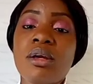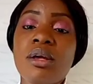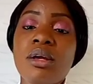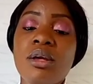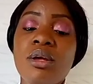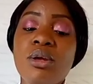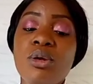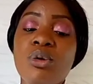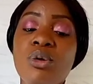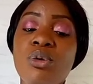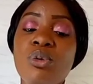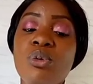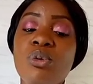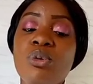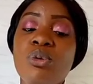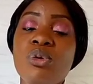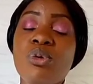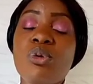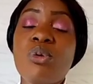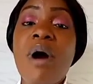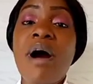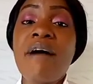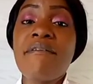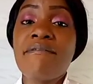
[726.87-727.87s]

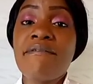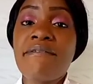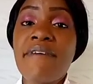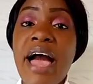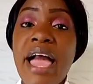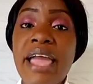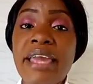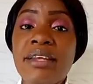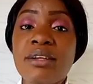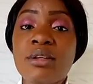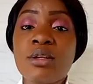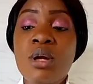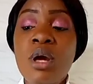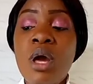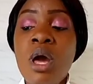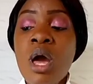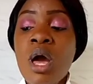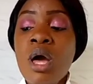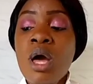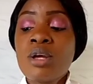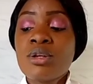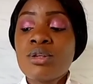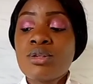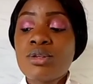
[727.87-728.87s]
you are fine.
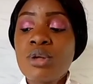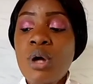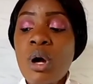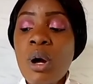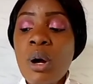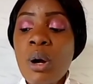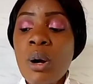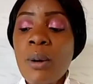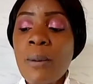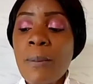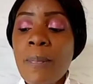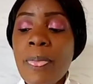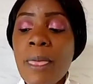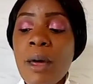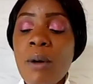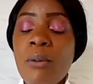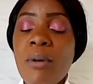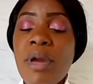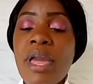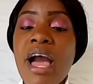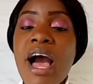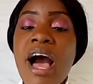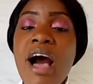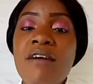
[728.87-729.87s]
So
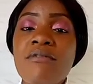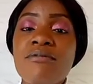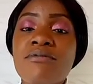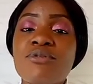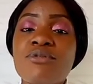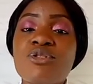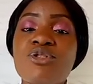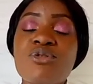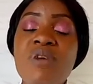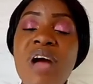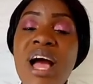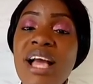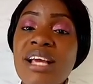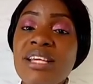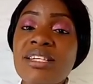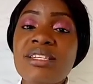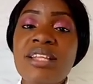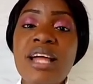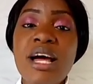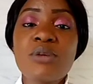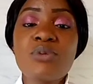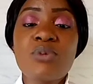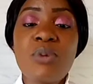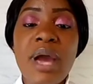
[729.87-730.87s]
we have drugs
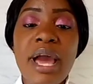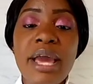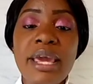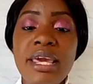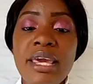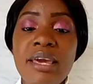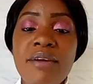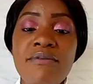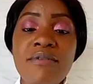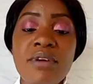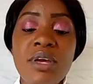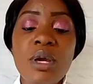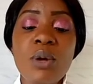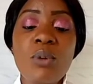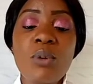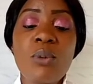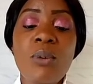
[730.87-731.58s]
that we are giving.